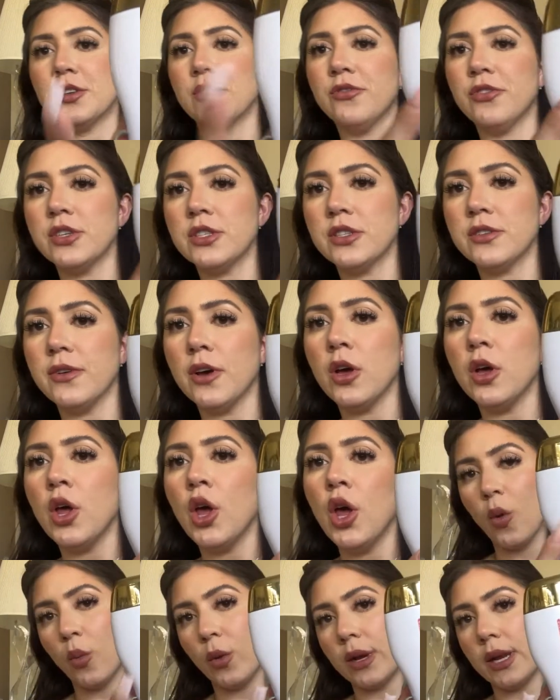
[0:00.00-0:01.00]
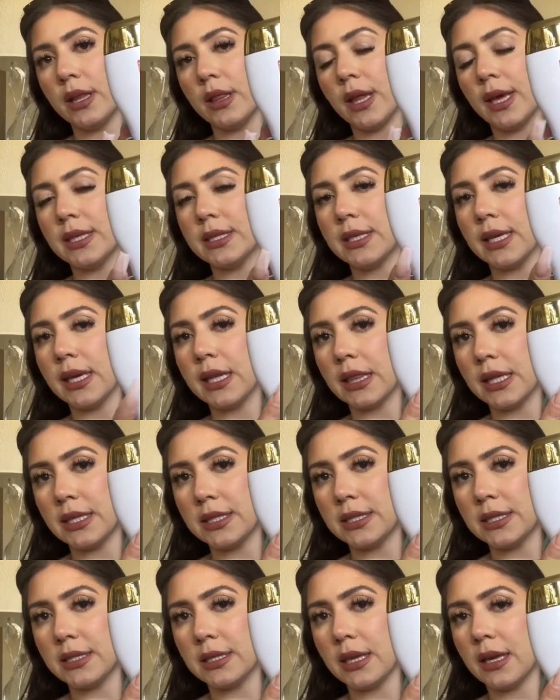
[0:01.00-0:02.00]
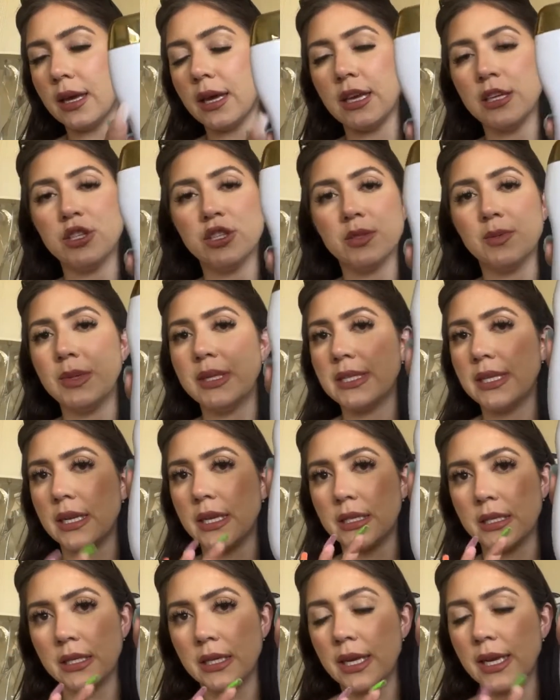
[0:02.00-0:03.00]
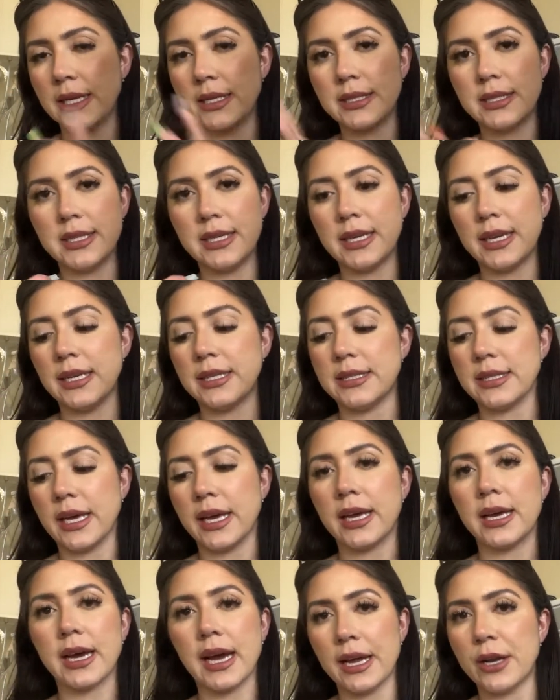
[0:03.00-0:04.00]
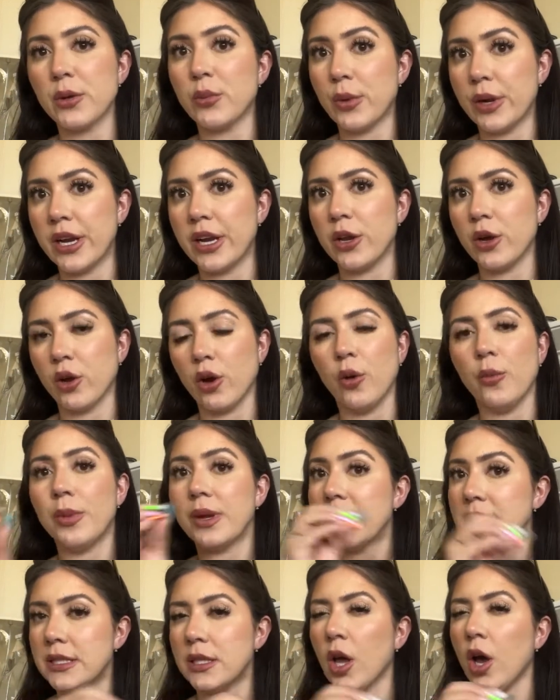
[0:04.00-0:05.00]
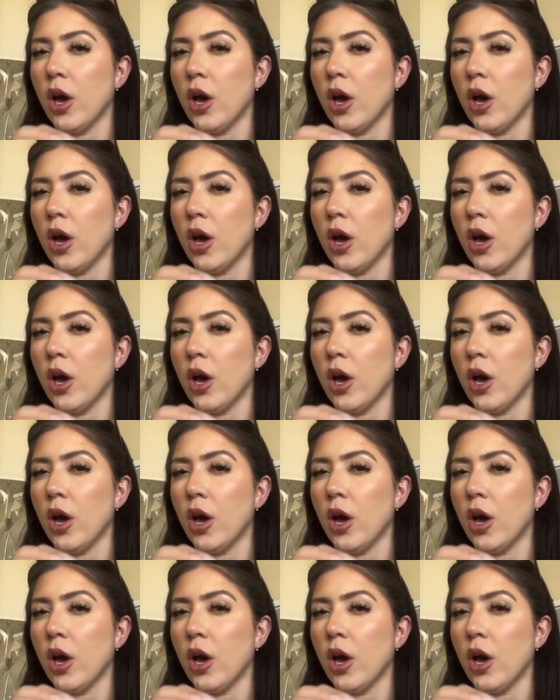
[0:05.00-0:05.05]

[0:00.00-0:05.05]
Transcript: first of all, when it lights like this, it just means that it's connected. It's like kind of ready to go, but it's not